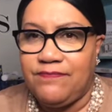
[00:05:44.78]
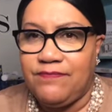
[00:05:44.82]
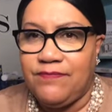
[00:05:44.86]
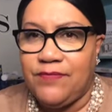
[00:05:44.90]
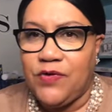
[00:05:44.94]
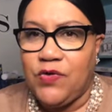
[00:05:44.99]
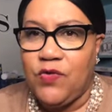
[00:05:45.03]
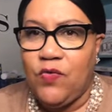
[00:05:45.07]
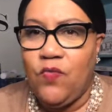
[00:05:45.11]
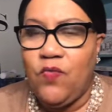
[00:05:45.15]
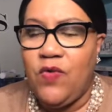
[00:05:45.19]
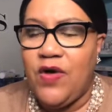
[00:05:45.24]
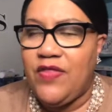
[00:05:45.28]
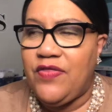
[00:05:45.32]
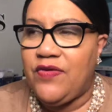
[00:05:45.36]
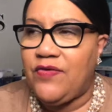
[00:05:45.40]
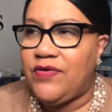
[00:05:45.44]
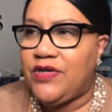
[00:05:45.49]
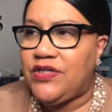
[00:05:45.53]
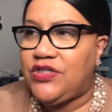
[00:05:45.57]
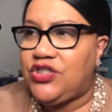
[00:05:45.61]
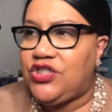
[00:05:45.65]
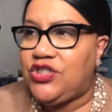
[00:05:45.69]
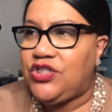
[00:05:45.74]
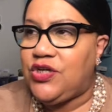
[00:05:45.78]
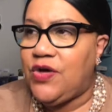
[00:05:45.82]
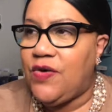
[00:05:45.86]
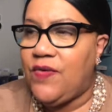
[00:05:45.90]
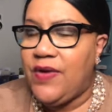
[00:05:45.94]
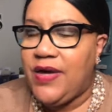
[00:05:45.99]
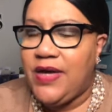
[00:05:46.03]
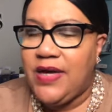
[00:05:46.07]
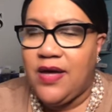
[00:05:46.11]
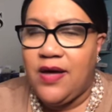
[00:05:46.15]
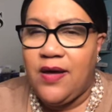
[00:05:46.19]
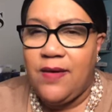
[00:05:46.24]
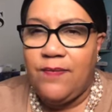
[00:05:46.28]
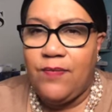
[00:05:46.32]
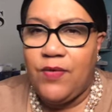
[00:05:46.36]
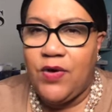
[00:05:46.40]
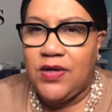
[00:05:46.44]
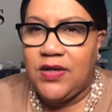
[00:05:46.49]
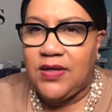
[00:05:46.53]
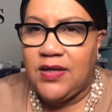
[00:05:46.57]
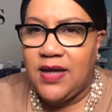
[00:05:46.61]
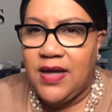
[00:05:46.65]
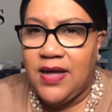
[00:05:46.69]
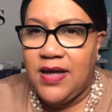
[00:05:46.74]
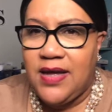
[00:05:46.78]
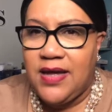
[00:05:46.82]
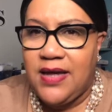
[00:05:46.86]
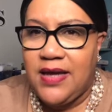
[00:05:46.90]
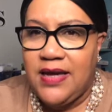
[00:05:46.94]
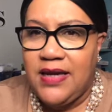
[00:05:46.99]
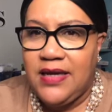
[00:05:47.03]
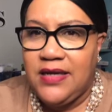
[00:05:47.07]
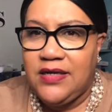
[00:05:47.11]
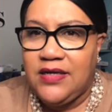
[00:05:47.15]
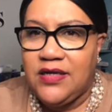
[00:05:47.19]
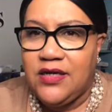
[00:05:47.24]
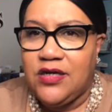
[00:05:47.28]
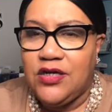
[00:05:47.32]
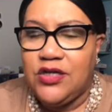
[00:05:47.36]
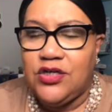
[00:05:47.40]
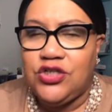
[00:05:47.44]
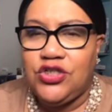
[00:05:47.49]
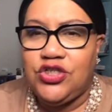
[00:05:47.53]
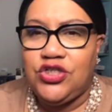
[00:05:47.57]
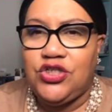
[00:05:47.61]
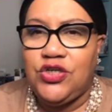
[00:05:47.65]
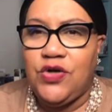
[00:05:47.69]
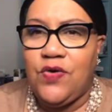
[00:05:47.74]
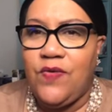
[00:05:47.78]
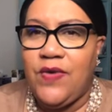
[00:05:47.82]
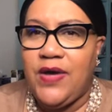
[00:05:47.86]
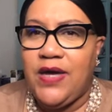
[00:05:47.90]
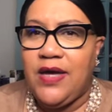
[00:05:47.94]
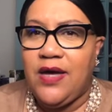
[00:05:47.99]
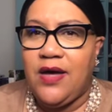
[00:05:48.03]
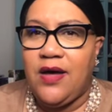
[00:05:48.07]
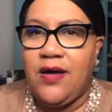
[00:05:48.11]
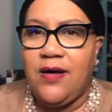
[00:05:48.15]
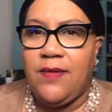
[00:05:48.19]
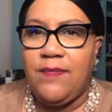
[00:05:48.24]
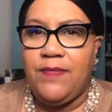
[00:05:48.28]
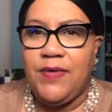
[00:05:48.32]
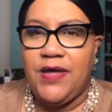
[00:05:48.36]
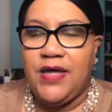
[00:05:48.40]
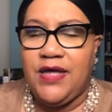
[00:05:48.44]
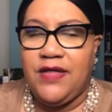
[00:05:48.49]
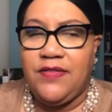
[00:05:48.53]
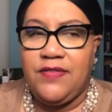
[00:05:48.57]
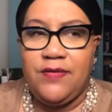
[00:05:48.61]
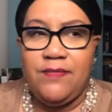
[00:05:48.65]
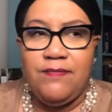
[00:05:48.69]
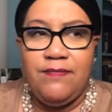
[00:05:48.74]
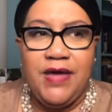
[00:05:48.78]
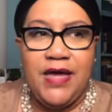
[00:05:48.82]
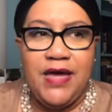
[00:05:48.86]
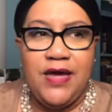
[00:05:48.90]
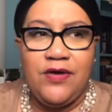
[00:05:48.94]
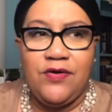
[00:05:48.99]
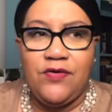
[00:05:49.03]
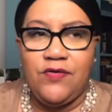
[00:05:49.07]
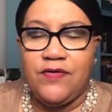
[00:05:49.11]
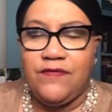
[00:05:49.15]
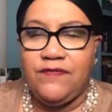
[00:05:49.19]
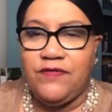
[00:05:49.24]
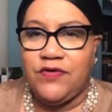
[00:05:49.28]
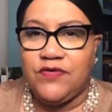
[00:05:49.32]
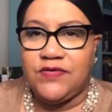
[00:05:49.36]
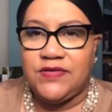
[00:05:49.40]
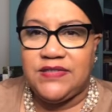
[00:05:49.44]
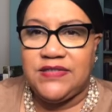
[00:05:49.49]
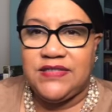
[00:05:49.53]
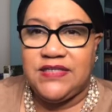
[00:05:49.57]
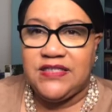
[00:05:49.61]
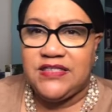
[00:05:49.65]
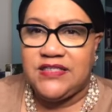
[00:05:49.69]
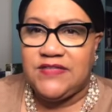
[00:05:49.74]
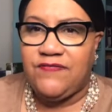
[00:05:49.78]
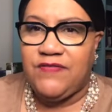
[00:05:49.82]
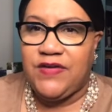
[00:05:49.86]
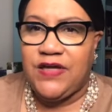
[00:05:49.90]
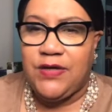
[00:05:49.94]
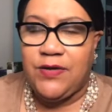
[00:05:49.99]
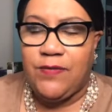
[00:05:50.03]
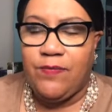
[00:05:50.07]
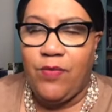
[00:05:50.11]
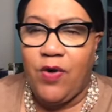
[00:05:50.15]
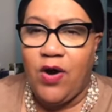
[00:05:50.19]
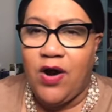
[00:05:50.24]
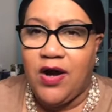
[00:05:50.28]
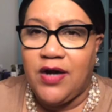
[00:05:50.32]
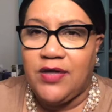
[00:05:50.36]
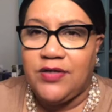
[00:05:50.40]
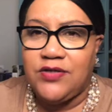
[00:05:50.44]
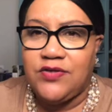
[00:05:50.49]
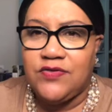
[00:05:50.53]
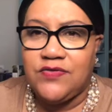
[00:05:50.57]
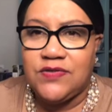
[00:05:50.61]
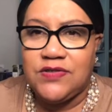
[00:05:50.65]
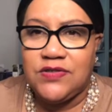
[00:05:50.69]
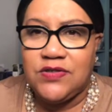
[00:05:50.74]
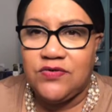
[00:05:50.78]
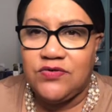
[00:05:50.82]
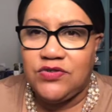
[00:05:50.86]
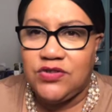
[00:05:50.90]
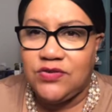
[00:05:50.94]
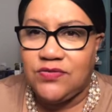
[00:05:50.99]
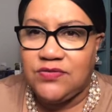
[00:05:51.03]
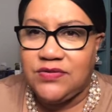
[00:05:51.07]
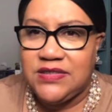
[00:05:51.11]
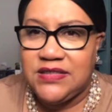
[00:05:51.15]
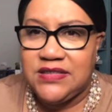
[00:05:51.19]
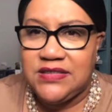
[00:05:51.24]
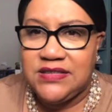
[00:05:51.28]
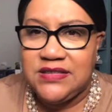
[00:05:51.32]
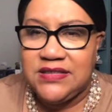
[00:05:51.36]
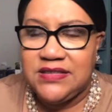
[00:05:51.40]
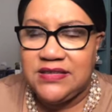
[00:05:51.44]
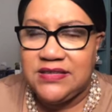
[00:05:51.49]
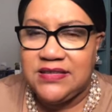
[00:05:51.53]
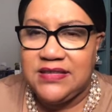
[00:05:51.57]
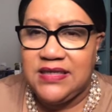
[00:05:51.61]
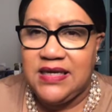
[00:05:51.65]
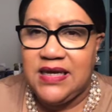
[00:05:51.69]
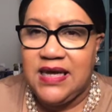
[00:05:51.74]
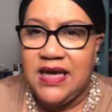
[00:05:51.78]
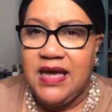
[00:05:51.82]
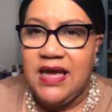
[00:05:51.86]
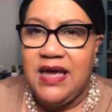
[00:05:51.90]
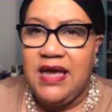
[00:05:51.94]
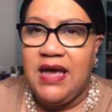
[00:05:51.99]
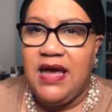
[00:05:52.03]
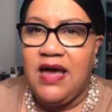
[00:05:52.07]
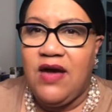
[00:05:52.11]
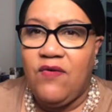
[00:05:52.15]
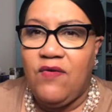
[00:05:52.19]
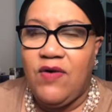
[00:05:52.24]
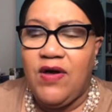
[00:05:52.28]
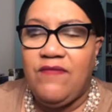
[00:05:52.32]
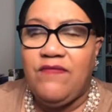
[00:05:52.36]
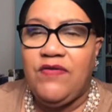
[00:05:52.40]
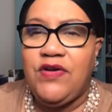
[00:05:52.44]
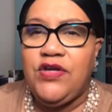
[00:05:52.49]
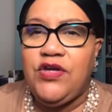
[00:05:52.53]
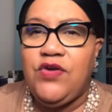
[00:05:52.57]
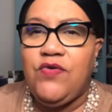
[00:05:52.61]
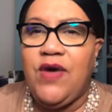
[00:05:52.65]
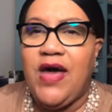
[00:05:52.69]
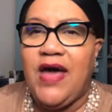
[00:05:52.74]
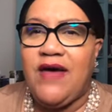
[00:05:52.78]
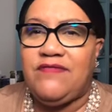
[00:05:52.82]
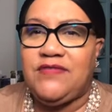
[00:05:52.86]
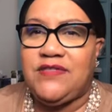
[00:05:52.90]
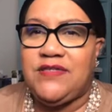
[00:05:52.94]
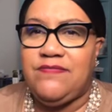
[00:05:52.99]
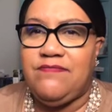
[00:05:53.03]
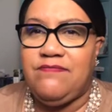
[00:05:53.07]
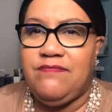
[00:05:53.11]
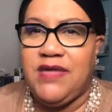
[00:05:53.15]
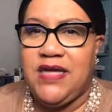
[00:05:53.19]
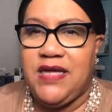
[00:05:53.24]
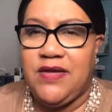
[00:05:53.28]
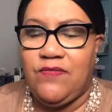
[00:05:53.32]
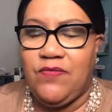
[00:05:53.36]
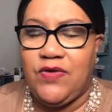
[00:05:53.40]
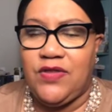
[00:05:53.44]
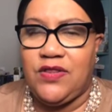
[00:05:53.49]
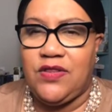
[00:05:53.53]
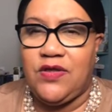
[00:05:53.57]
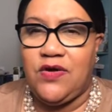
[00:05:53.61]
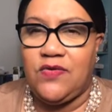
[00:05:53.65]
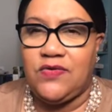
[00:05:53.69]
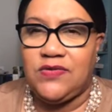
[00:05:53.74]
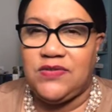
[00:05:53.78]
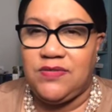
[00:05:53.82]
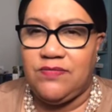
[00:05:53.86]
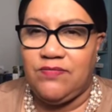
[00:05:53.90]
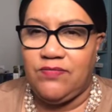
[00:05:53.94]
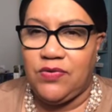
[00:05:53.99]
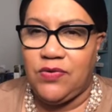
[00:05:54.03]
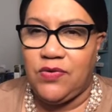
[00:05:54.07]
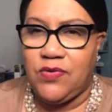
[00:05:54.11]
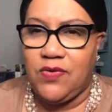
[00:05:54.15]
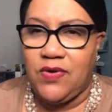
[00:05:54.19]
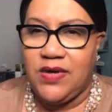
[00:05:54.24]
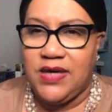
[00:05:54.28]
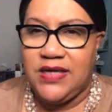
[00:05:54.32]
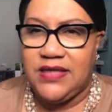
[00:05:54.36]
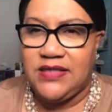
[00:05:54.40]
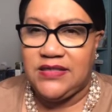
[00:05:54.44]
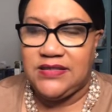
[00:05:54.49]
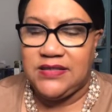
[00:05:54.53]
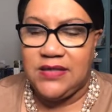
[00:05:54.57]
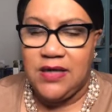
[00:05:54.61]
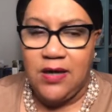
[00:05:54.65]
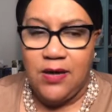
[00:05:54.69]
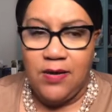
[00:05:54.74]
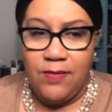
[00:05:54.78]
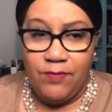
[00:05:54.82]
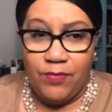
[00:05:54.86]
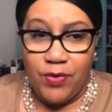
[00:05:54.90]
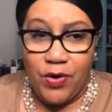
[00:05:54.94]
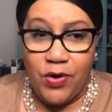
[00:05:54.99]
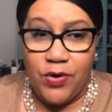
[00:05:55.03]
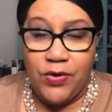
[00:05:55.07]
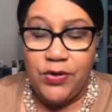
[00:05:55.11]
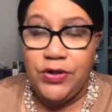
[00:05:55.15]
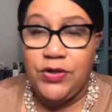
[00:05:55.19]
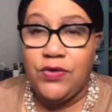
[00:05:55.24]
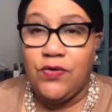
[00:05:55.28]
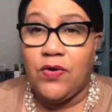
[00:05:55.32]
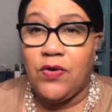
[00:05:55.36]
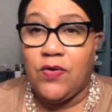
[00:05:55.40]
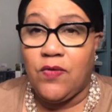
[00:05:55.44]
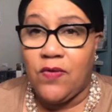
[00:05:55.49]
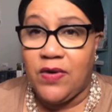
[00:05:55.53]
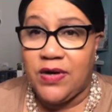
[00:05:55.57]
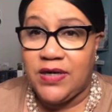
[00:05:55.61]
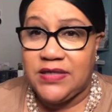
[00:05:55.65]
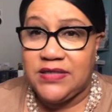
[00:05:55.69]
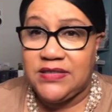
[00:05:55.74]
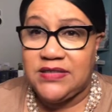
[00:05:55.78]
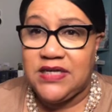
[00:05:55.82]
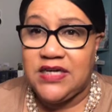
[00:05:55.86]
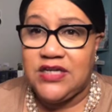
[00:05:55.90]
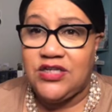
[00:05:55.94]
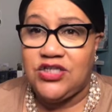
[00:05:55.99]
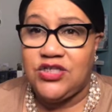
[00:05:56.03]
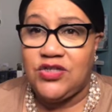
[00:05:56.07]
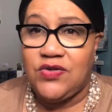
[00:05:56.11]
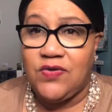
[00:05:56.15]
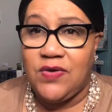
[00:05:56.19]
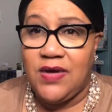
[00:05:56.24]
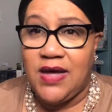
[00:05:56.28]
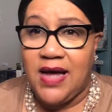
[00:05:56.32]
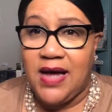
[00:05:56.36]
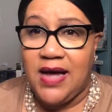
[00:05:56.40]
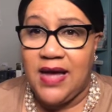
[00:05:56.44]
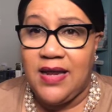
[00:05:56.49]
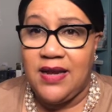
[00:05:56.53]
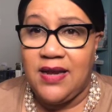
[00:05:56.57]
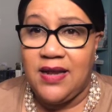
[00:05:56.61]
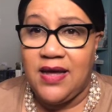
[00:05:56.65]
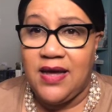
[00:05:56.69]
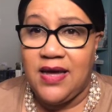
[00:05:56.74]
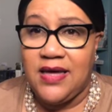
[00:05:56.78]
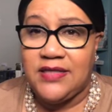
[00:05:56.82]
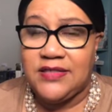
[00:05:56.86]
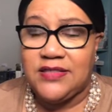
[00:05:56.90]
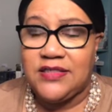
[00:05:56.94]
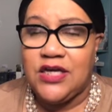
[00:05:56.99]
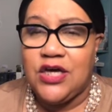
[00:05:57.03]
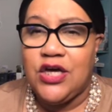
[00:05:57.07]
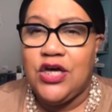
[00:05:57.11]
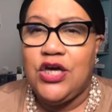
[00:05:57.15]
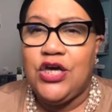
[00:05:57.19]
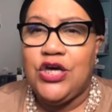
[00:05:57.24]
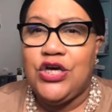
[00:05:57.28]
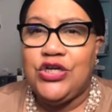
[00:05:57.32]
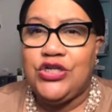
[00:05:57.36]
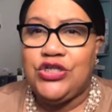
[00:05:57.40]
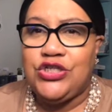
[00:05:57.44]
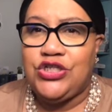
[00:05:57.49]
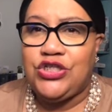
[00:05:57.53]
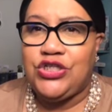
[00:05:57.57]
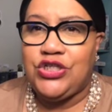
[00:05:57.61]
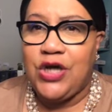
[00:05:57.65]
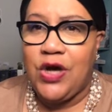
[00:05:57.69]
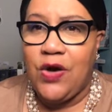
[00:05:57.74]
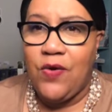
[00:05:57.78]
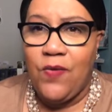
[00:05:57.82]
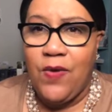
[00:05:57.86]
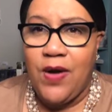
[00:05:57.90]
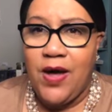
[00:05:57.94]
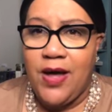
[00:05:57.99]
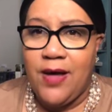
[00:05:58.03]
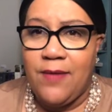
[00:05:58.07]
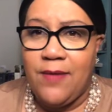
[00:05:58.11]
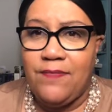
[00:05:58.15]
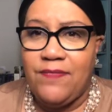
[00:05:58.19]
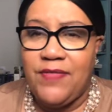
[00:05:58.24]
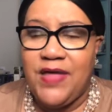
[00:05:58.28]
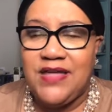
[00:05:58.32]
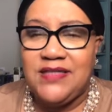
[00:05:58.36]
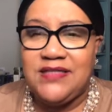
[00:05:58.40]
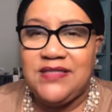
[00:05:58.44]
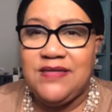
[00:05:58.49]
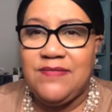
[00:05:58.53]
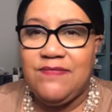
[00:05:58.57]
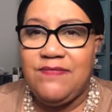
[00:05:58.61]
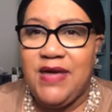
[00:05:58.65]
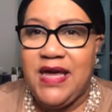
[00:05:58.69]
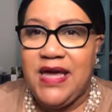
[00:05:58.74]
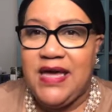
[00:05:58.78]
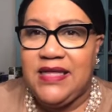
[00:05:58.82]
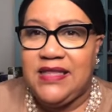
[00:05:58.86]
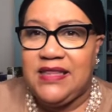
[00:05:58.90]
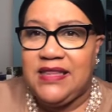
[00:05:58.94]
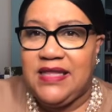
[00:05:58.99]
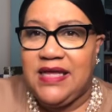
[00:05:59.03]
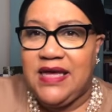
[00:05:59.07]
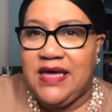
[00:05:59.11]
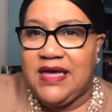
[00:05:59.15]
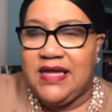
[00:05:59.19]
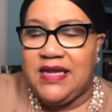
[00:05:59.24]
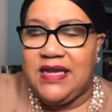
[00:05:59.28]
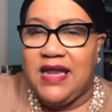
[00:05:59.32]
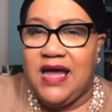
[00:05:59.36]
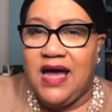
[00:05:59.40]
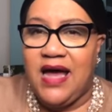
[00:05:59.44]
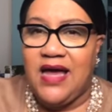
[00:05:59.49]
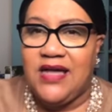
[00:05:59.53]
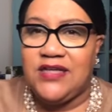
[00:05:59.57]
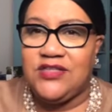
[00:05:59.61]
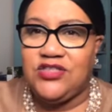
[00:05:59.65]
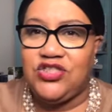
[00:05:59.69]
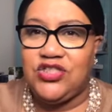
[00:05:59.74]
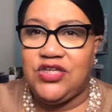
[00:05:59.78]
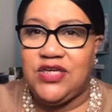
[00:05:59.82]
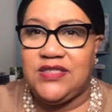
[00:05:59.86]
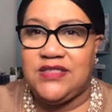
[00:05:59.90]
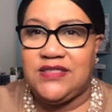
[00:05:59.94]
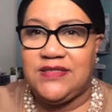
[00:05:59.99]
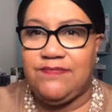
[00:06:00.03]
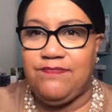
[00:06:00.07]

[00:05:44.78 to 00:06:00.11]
whether it's showing up online, showing up in the manner if you're 6 feet apart and you're social distancing, however you have to meet with those employees per your organizational guidelines, show up. That's the main thing. And not just